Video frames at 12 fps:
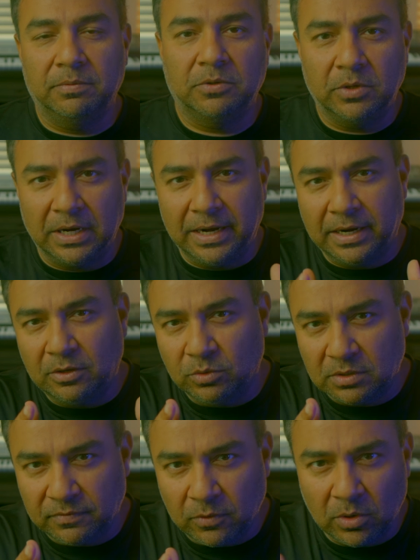So you can let
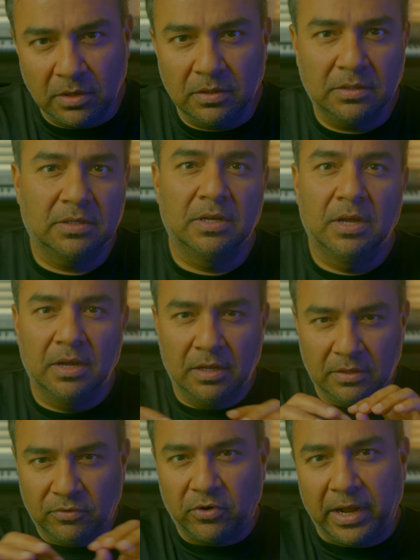those vocals,
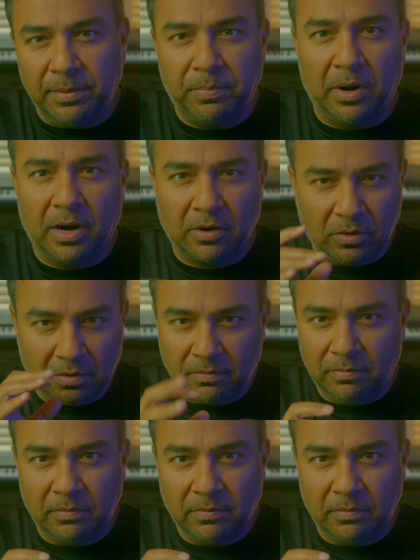the dry part or